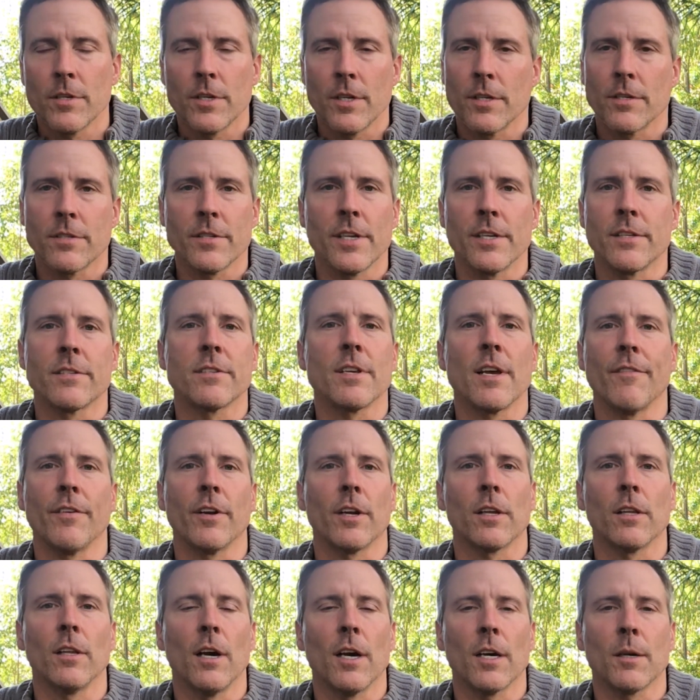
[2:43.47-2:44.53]
said 7
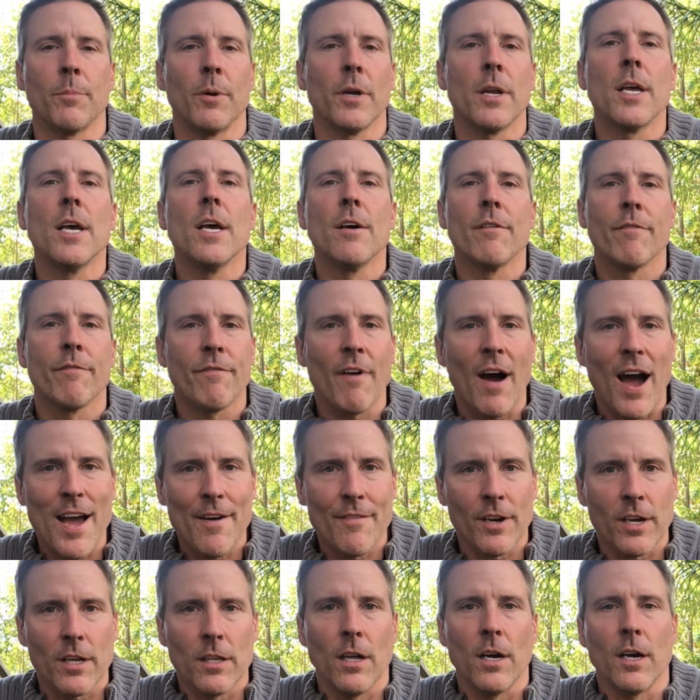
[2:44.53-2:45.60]
o'clock, but 5
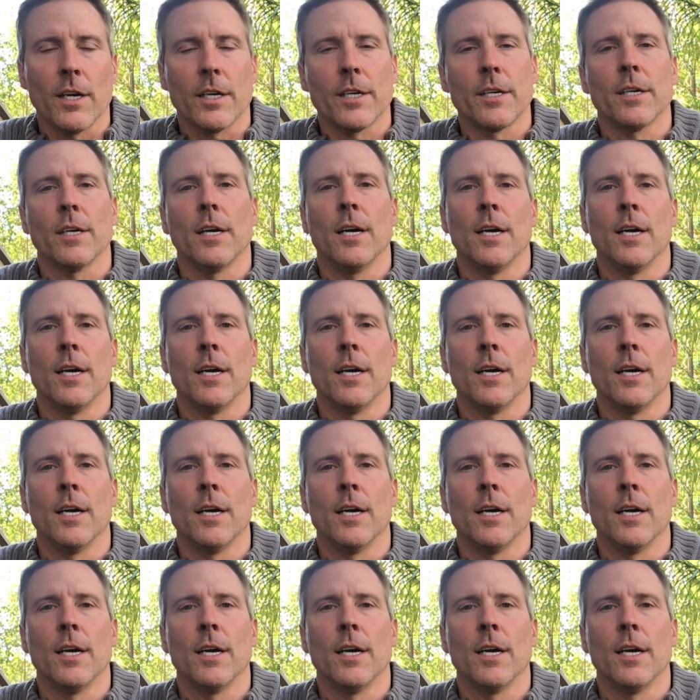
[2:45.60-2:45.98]
o'clock